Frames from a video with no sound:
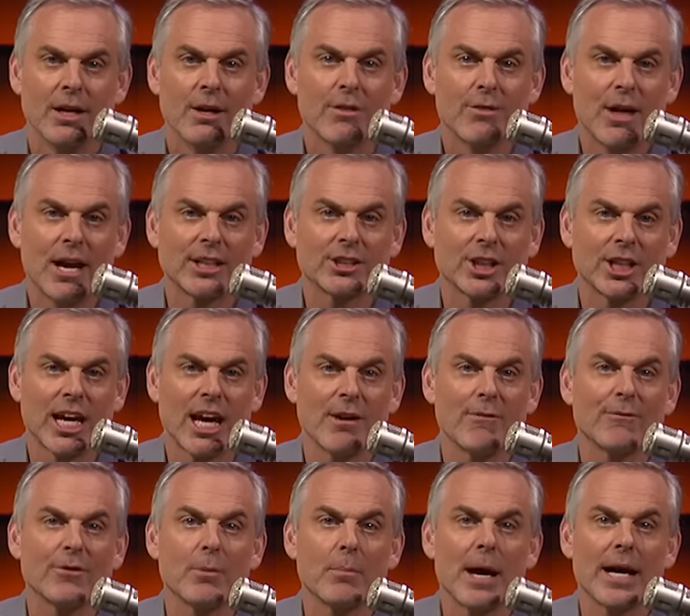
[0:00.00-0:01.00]
Thanks again
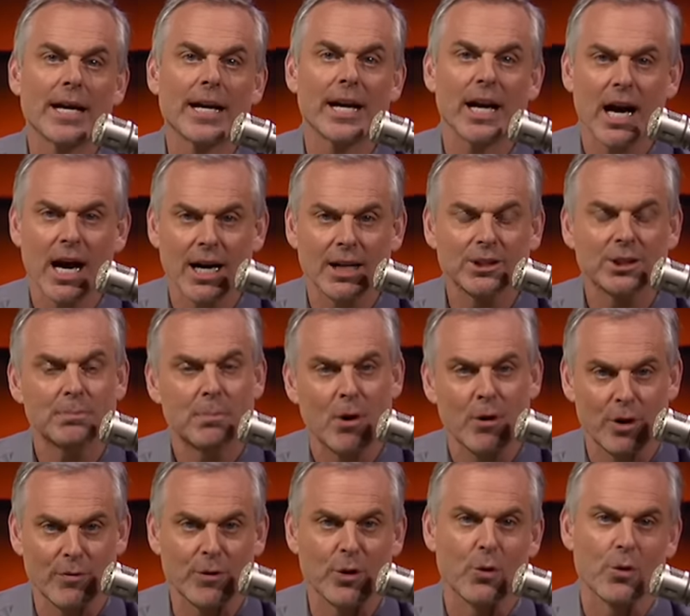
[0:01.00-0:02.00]
for making us part
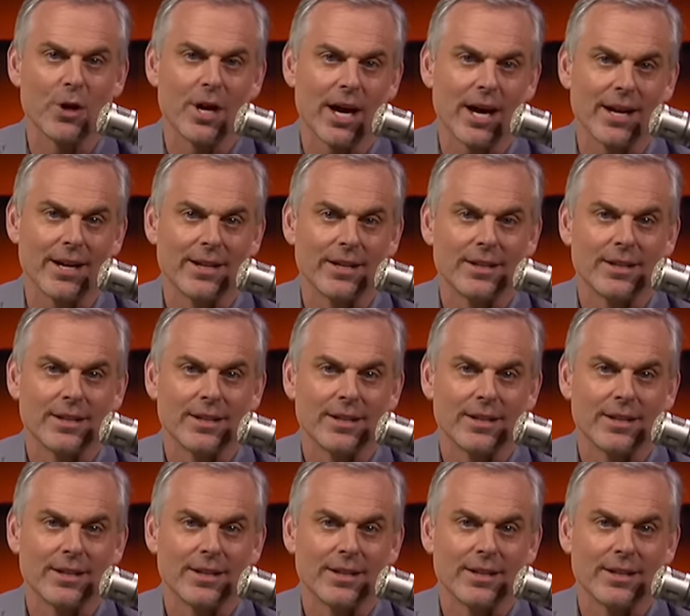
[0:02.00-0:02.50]
of your day.